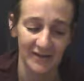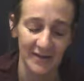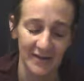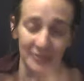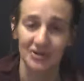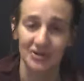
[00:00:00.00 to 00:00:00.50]

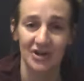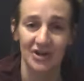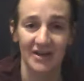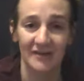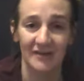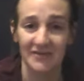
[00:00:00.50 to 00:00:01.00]

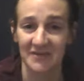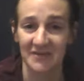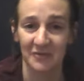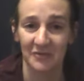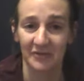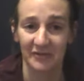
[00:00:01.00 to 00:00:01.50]
appreciate every
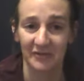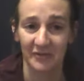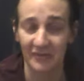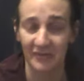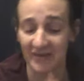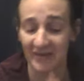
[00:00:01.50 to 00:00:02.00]
single one of you,
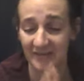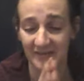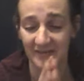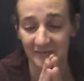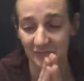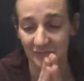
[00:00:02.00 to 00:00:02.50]
like,
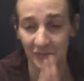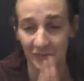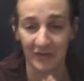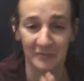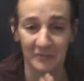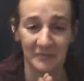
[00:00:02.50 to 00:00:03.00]
for
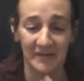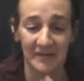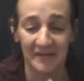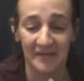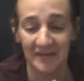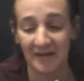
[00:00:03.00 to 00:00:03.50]
real.
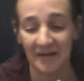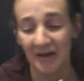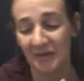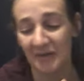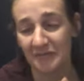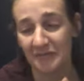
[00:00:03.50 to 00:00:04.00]

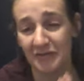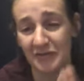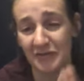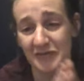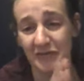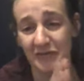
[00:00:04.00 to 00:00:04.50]
For
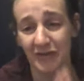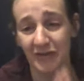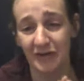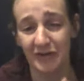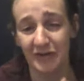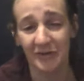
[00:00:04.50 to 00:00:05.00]
those of you that
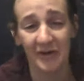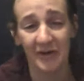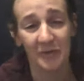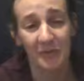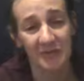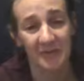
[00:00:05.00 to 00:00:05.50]
are new, I
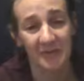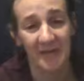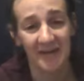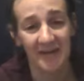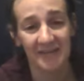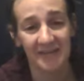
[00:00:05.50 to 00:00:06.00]
hope you come
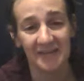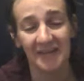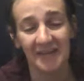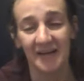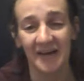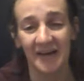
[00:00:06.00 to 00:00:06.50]
back.
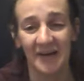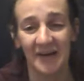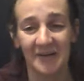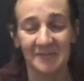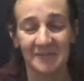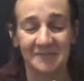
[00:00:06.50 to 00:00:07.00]

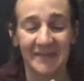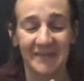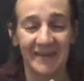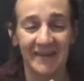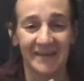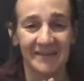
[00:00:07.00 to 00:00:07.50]

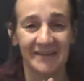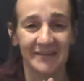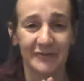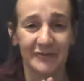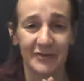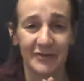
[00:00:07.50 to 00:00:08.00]
And
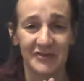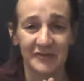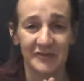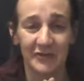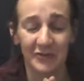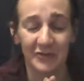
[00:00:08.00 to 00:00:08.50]
for those of
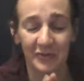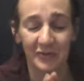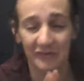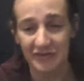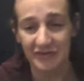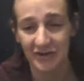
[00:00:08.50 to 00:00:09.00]
you who are
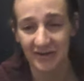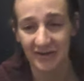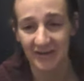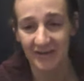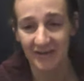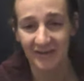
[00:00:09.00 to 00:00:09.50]

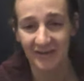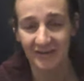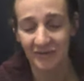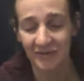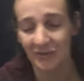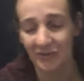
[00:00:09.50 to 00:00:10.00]
returning and
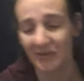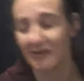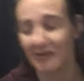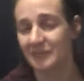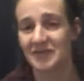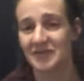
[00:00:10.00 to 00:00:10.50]
you know that
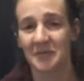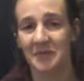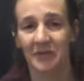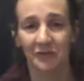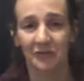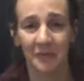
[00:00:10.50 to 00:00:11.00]
I'm just a
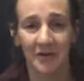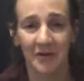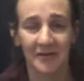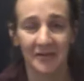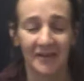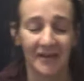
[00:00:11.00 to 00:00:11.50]
big goofball,
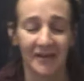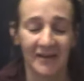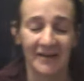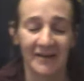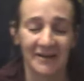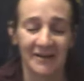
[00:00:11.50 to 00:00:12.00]

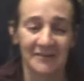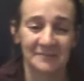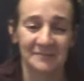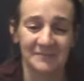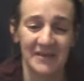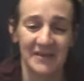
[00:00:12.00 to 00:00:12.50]

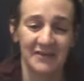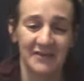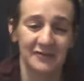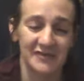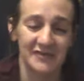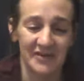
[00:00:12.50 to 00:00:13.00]
and
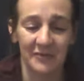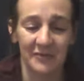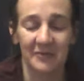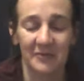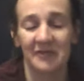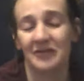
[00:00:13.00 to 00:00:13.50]
you've stuck
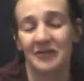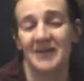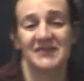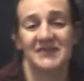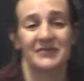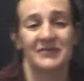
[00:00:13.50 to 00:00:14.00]
with me for the
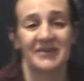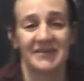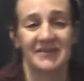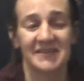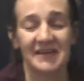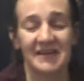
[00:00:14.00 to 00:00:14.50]
last 3
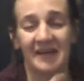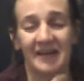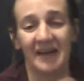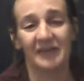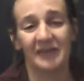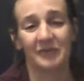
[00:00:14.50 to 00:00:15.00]
years,
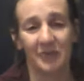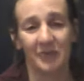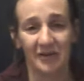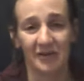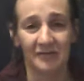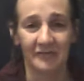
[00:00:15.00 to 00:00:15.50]
I love you
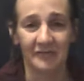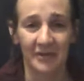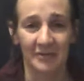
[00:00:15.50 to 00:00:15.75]
all very